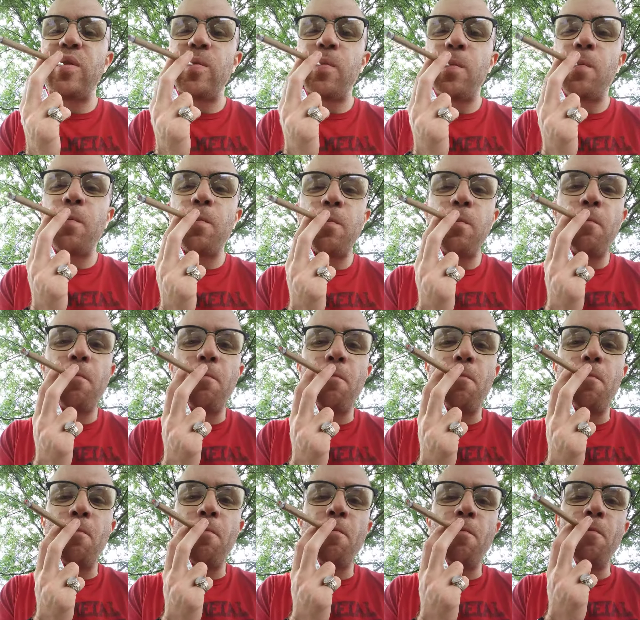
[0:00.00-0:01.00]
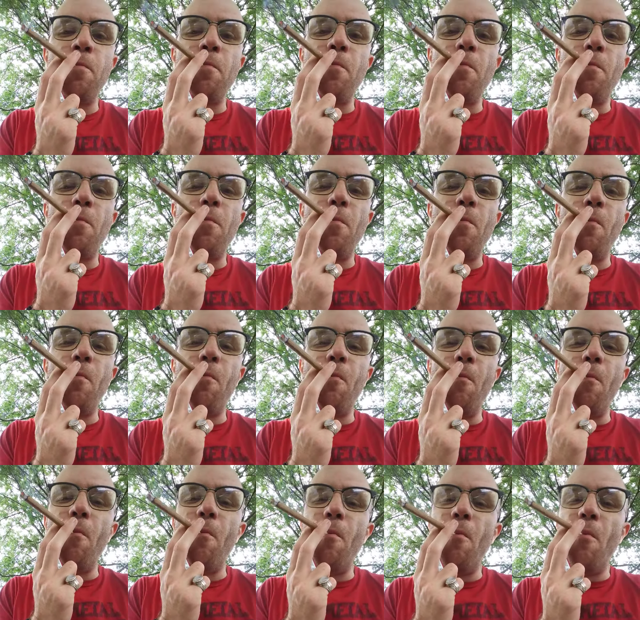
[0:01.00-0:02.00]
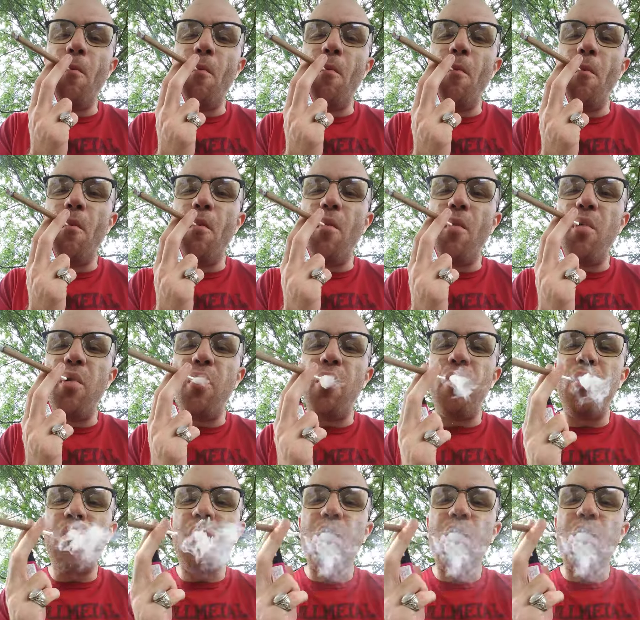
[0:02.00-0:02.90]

No one is speaking in this clip.